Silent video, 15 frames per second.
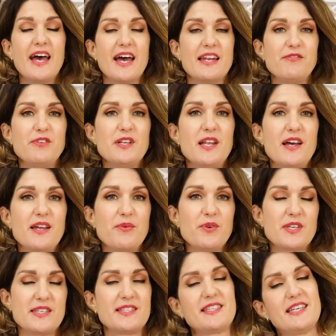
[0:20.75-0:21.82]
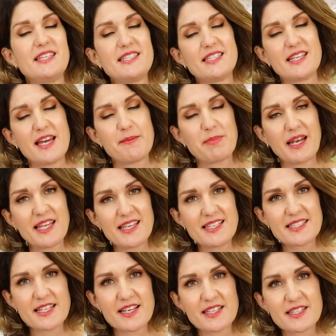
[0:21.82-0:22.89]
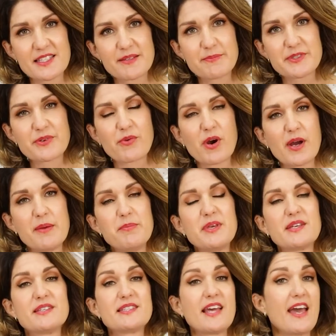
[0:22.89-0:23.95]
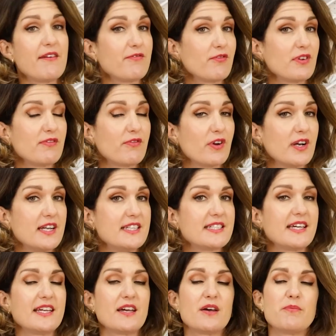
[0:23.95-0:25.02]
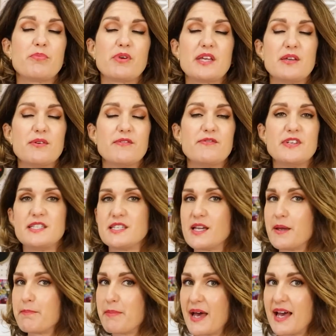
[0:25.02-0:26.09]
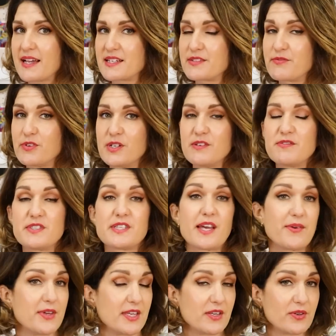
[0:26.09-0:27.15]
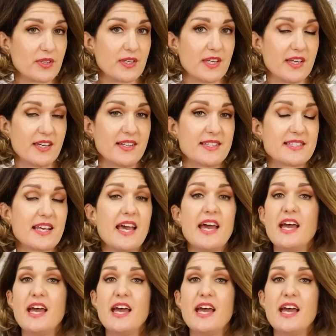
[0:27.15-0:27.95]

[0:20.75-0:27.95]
And if you like what you see today, please like and subscribe because every Friday I bring you a video packed full of sewing goodness.